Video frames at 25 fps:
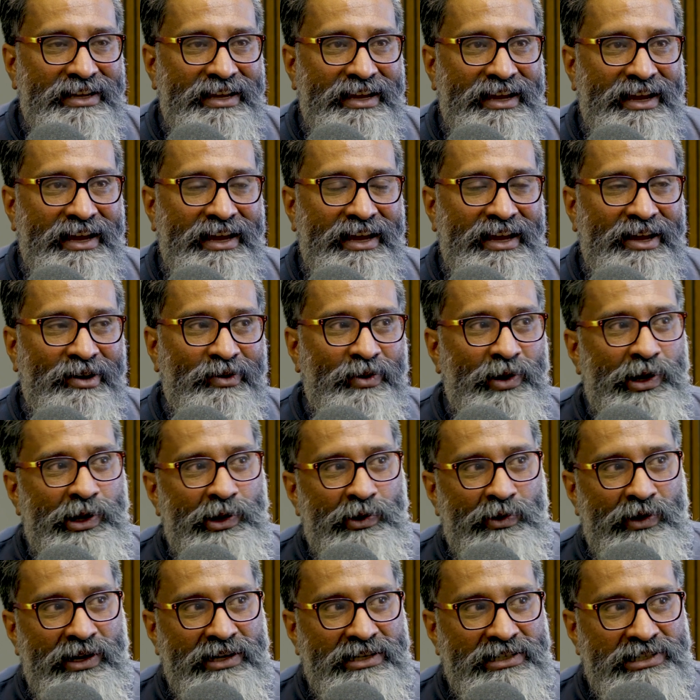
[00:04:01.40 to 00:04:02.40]
What do
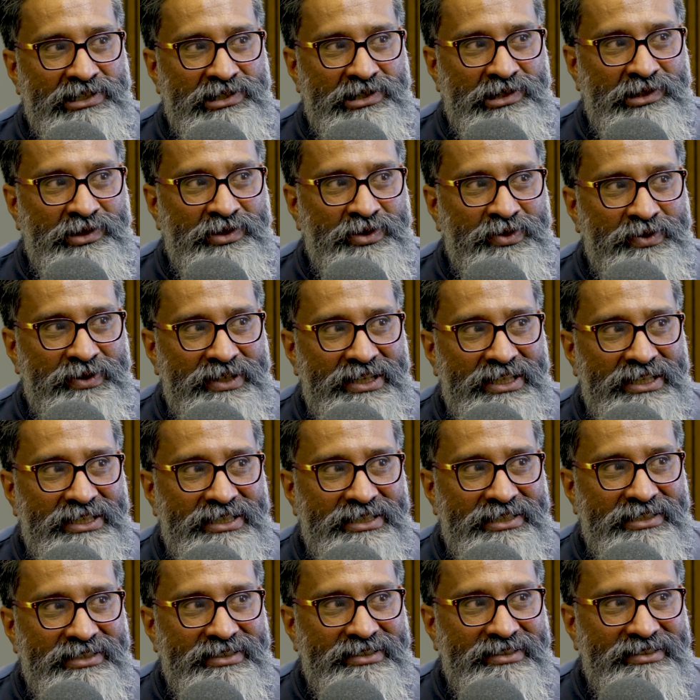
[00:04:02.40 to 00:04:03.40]
you want us to do with
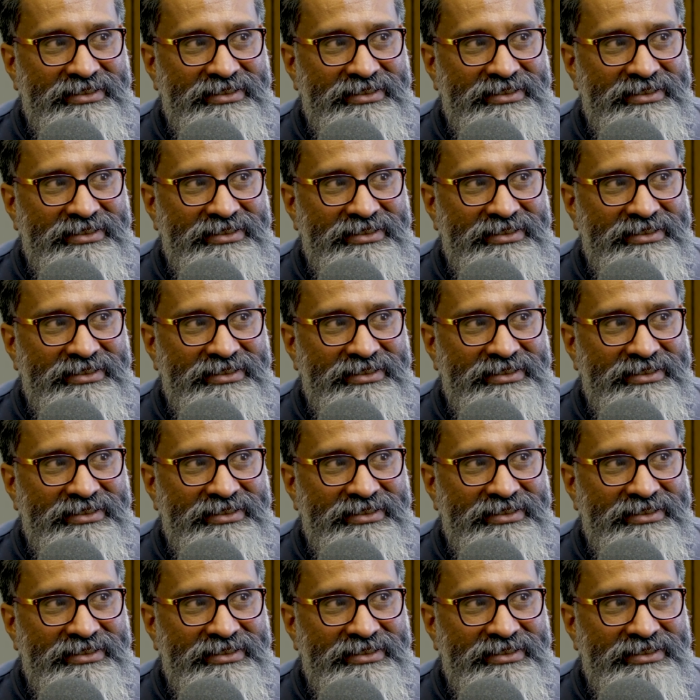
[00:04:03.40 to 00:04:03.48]
it?